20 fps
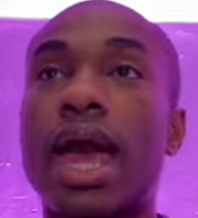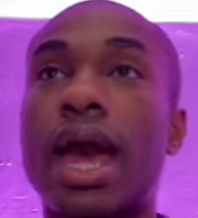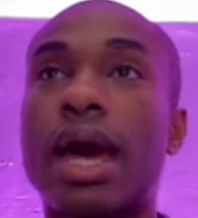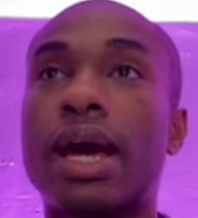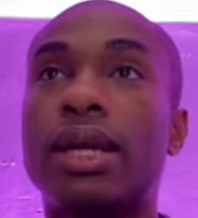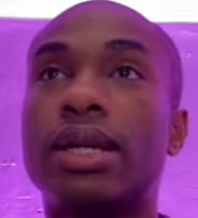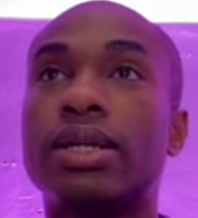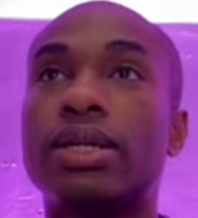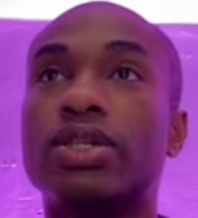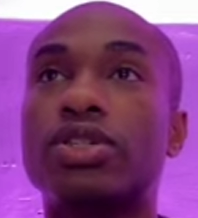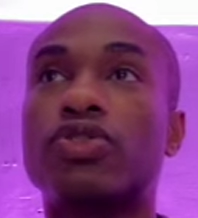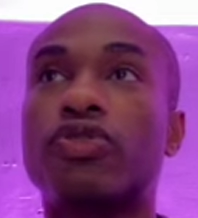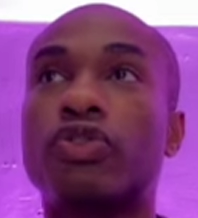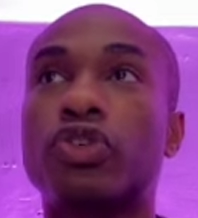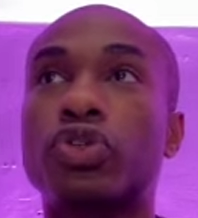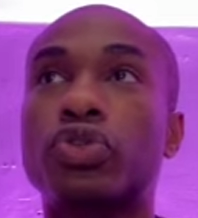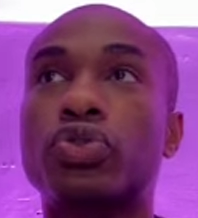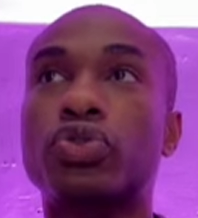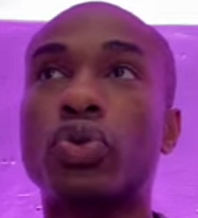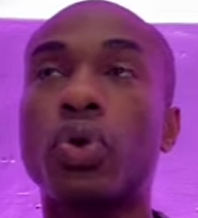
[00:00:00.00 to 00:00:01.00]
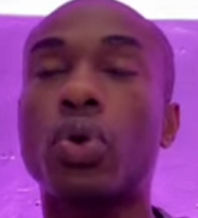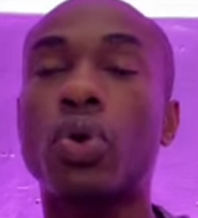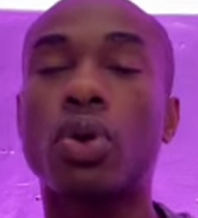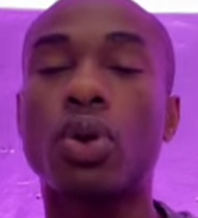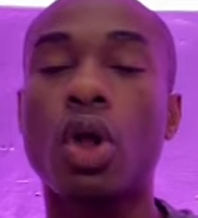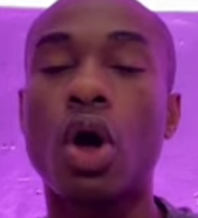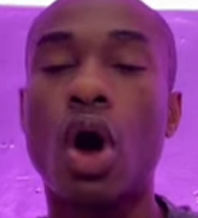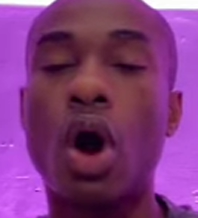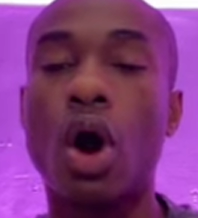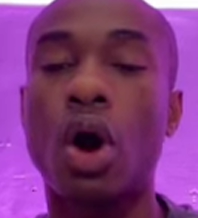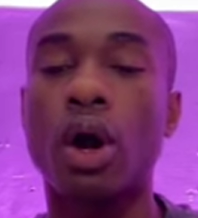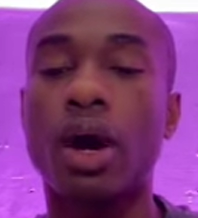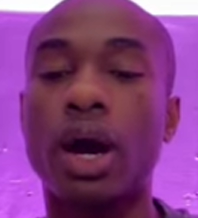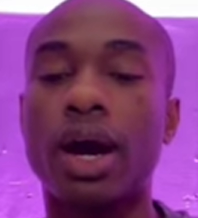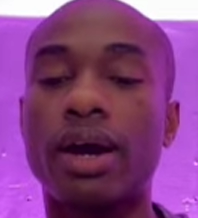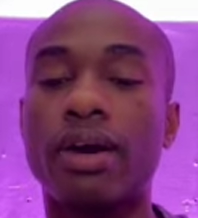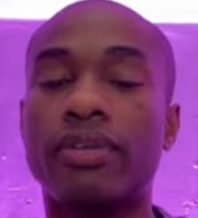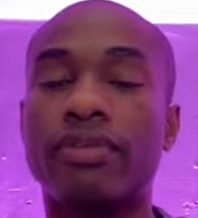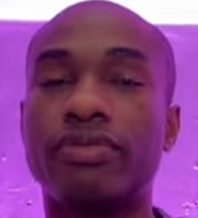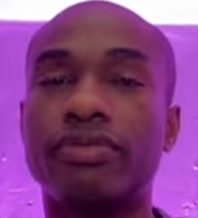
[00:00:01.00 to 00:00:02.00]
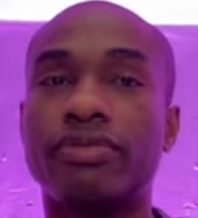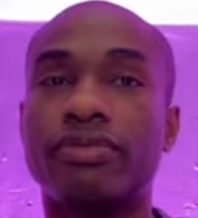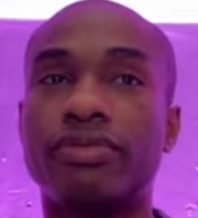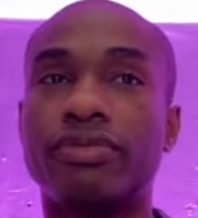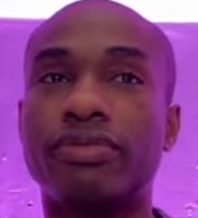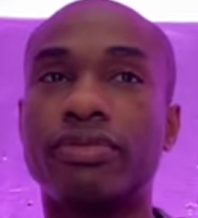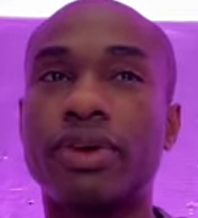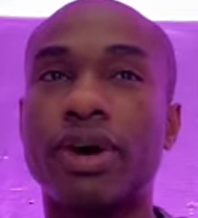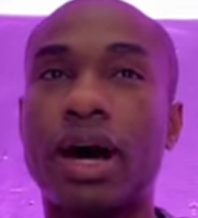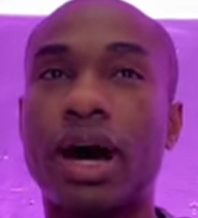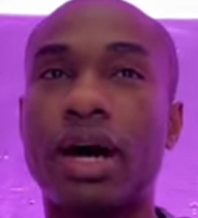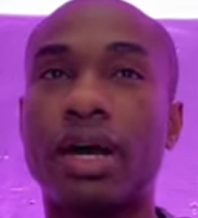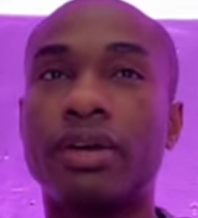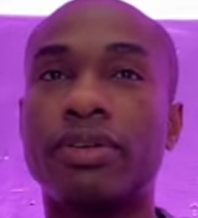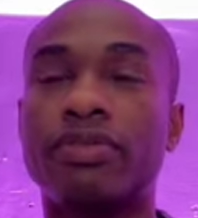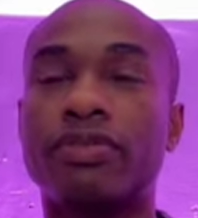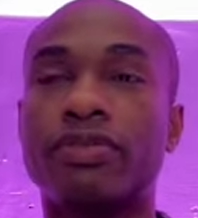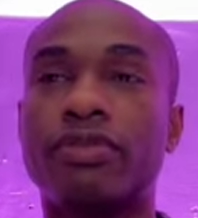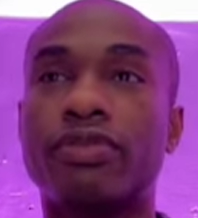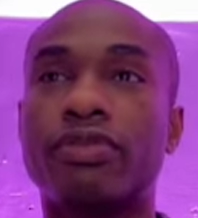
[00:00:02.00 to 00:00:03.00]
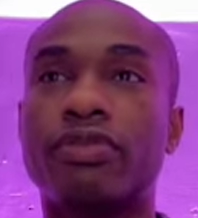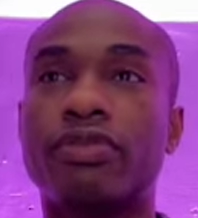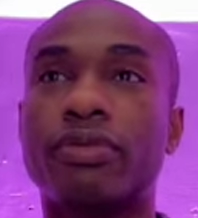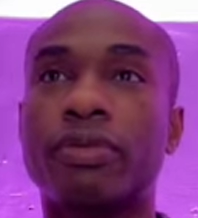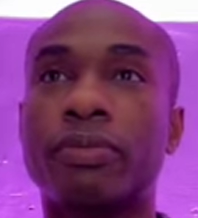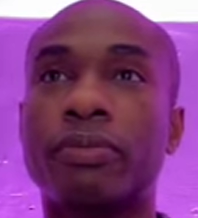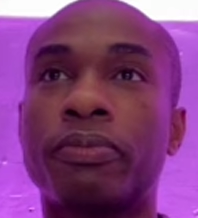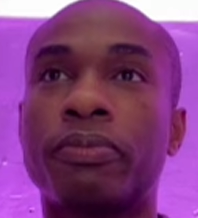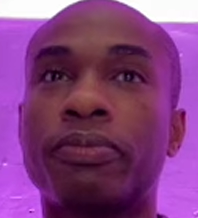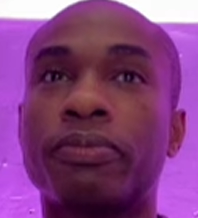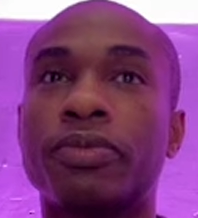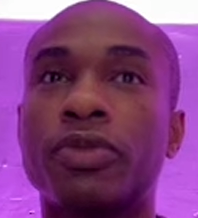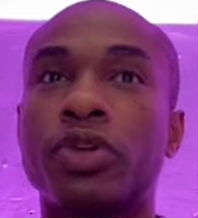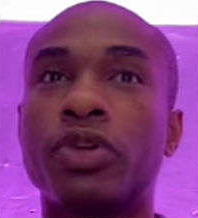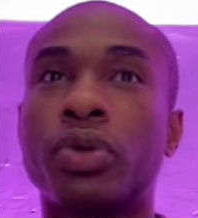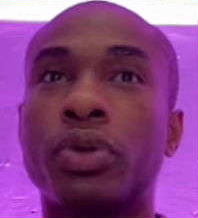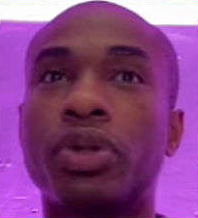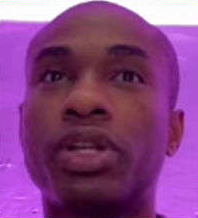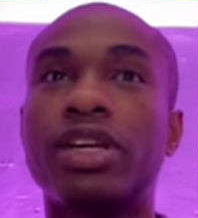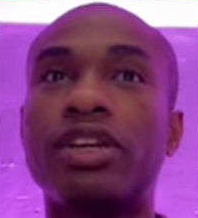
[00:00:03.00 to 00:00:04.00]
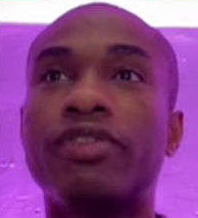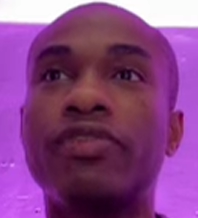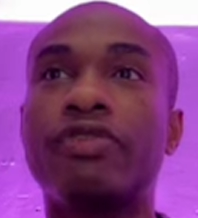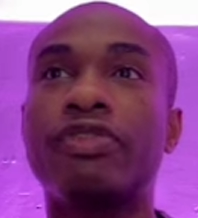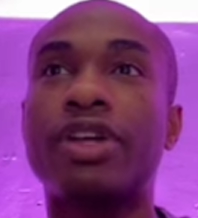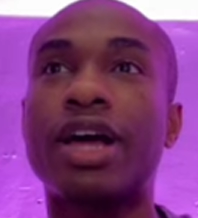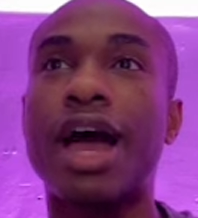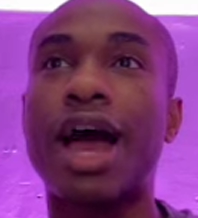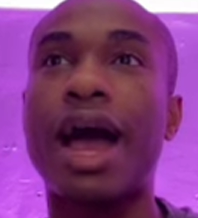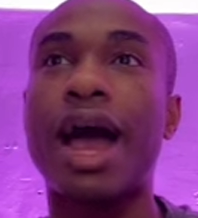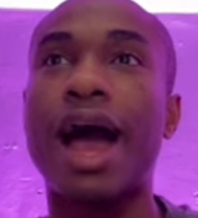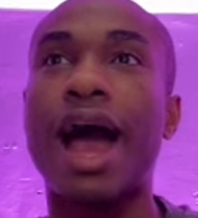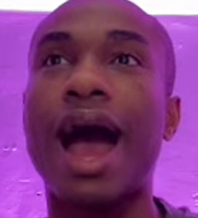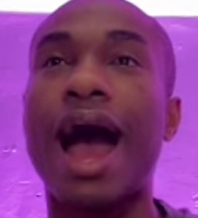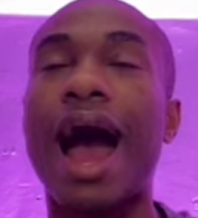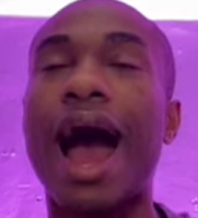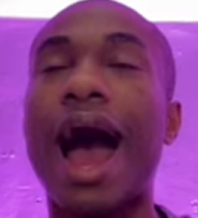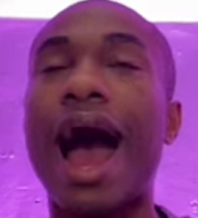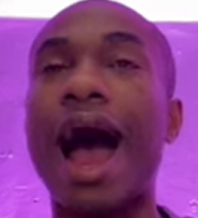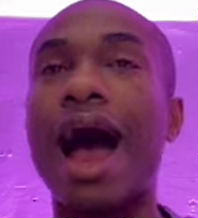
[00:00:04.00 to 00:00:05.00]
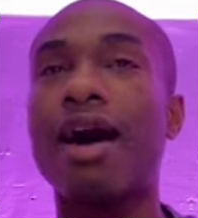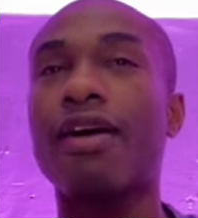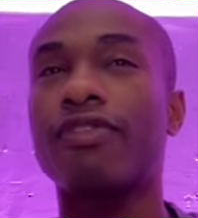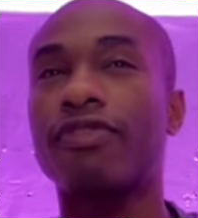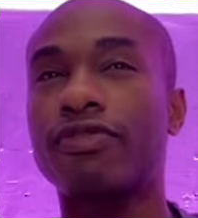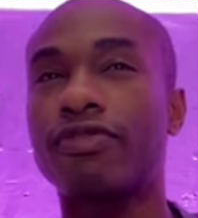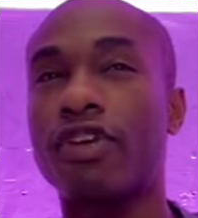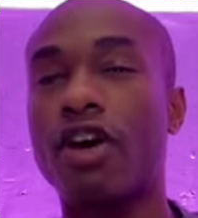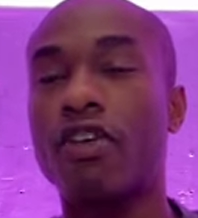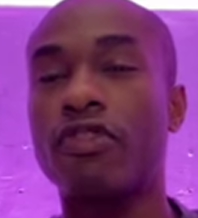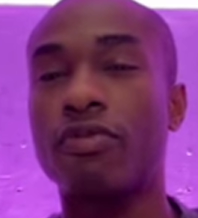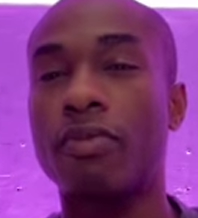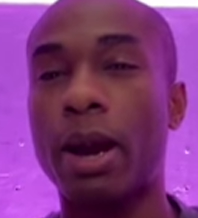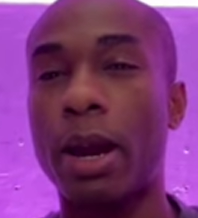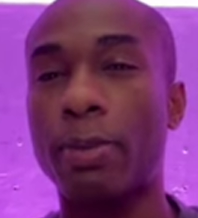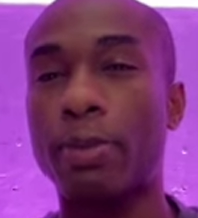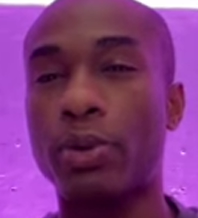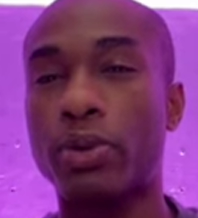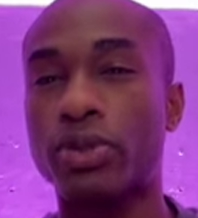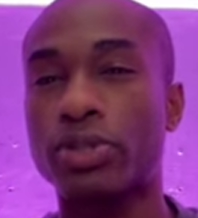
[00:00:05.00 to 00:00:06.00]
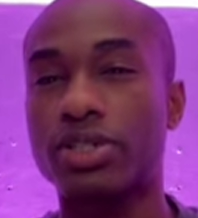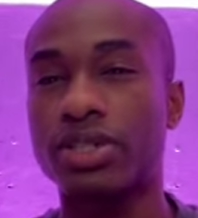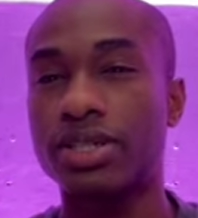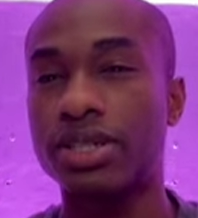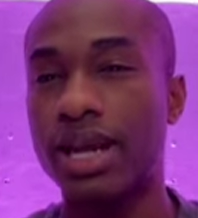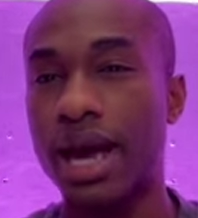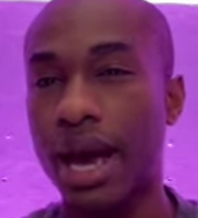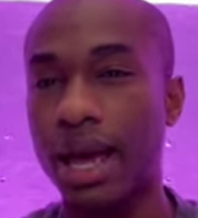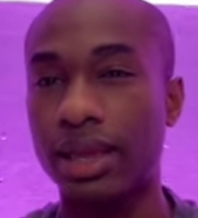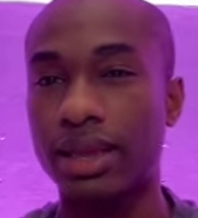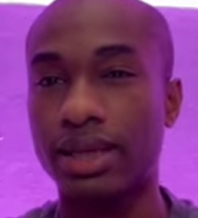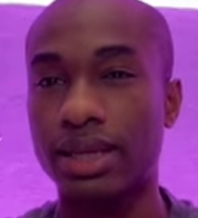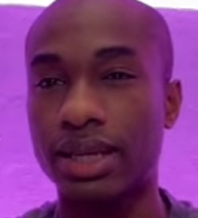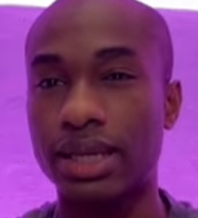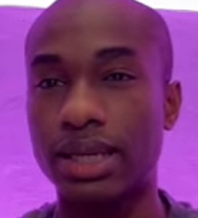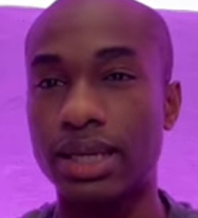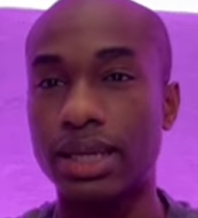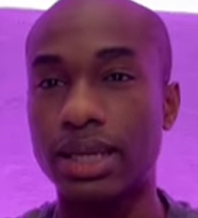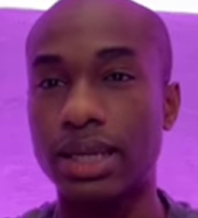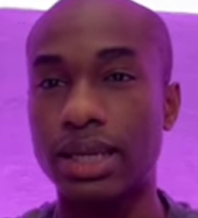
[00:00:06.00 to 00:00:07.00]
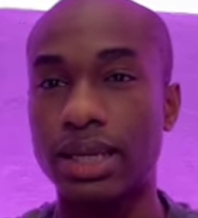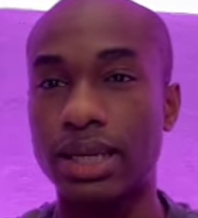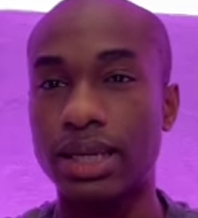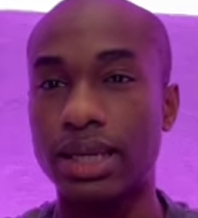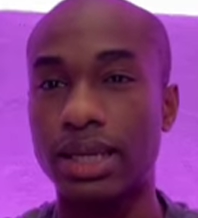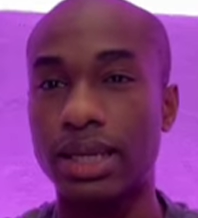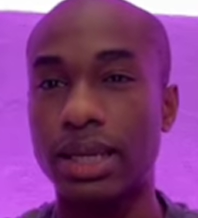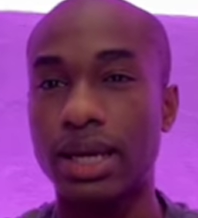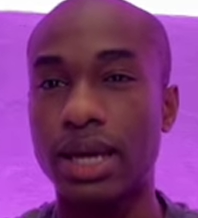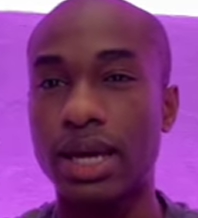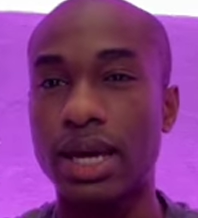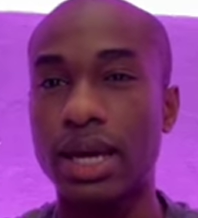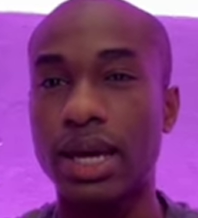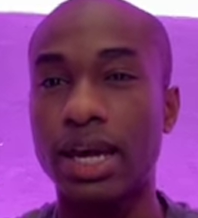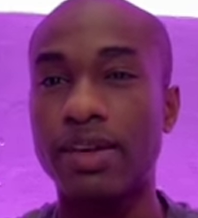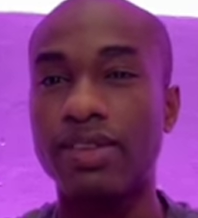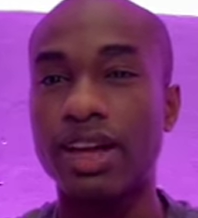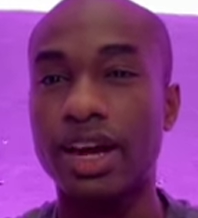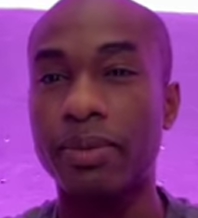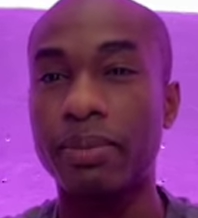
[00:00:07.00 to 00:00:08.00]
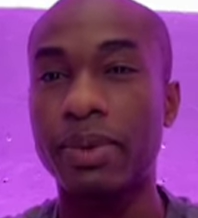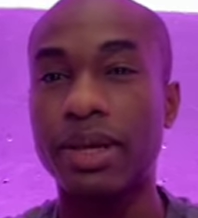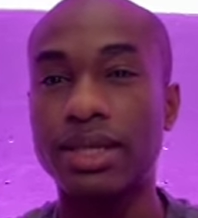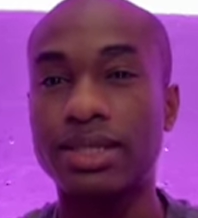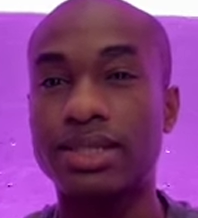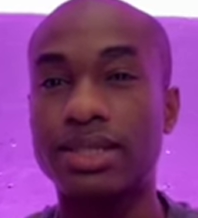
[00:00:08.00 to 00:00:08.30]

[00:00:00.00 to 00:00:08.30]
And for so long, I've I've you know lived half of my personality if that makes